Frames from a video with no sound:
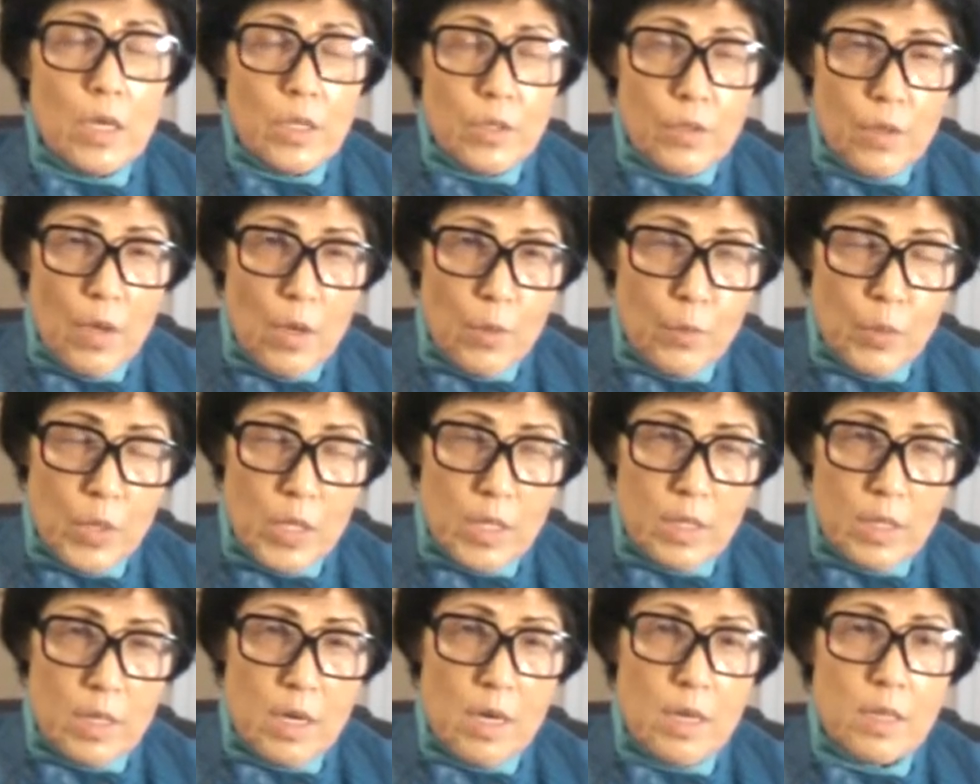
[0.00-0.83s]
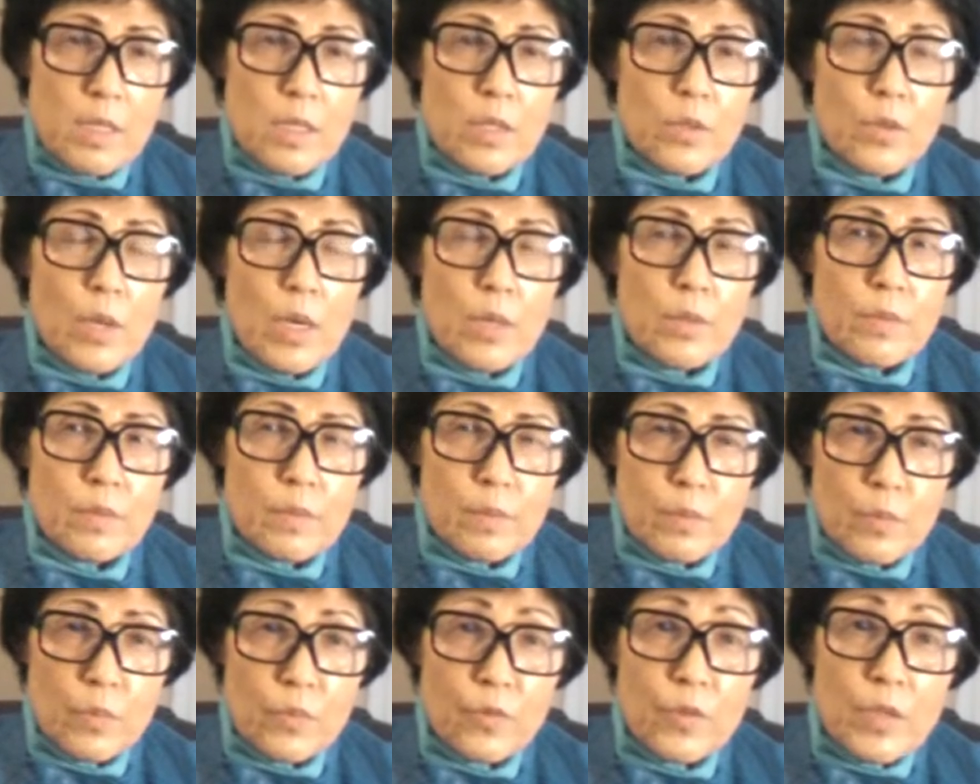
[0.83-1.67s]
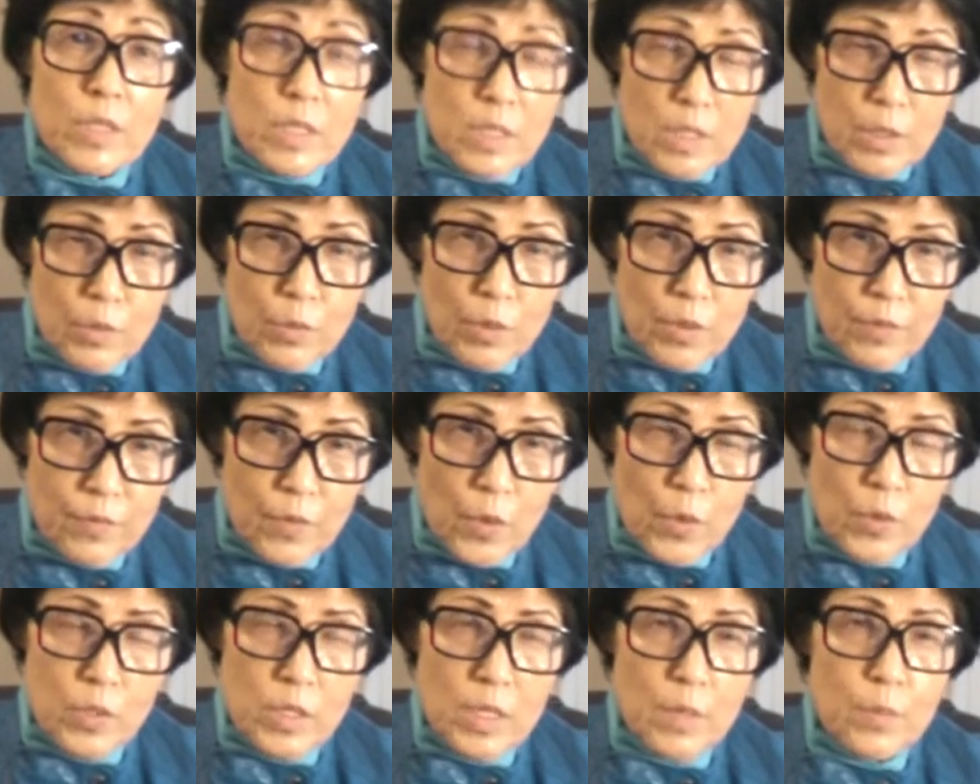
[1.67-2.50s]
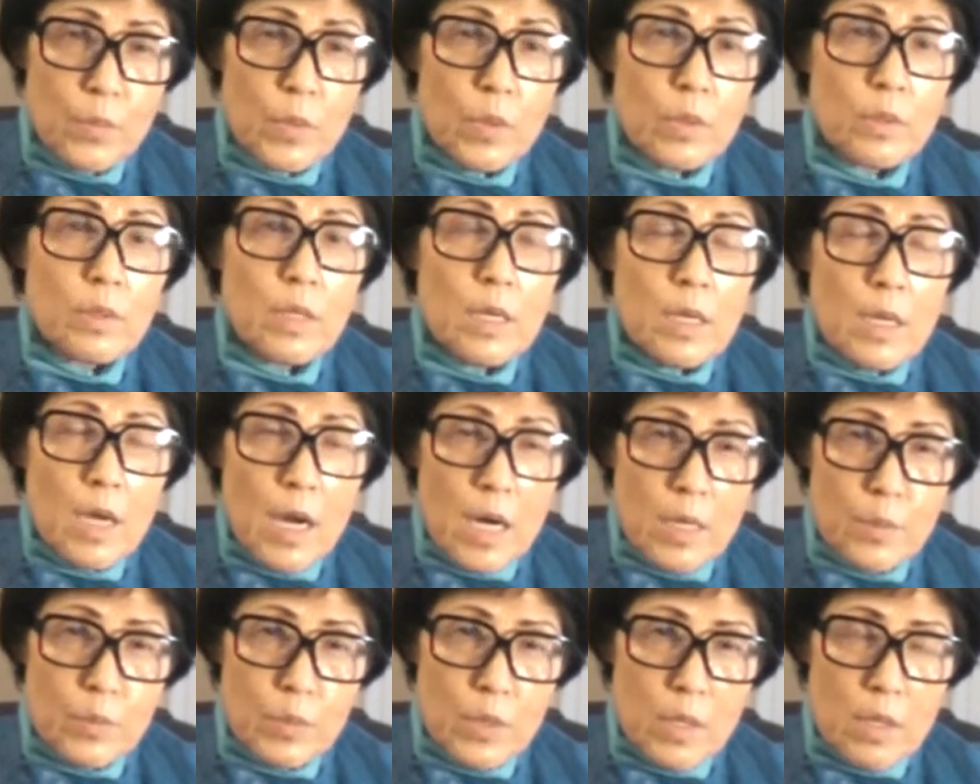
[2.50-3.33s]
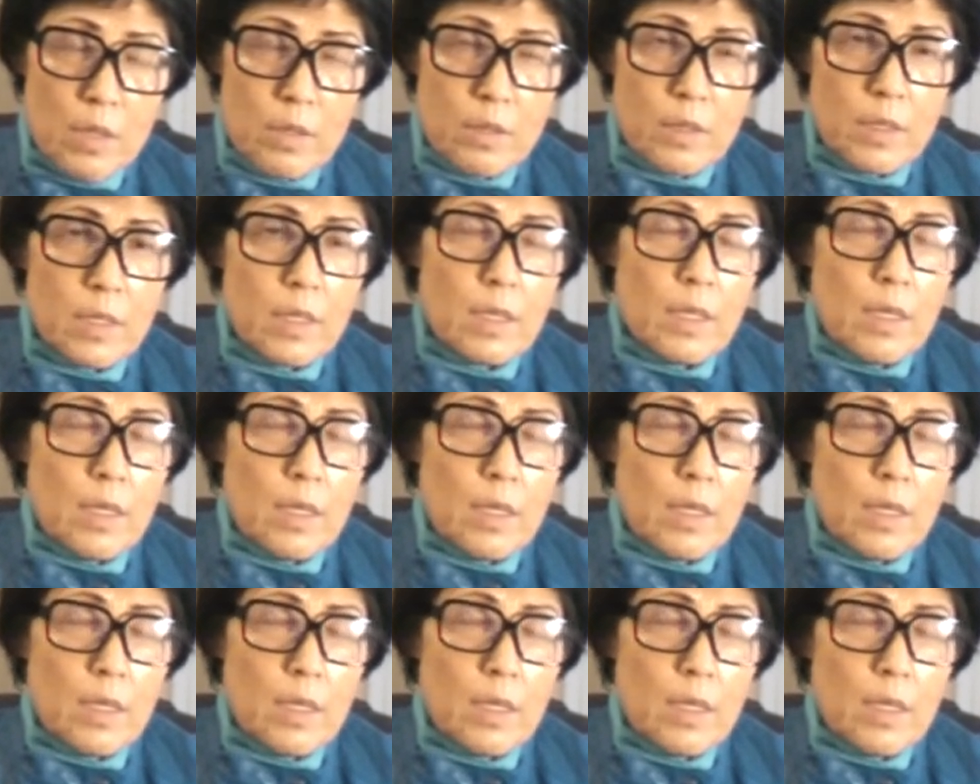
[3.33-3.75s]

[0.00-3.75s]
you have bradycardia, you have first degree, for example, heart block,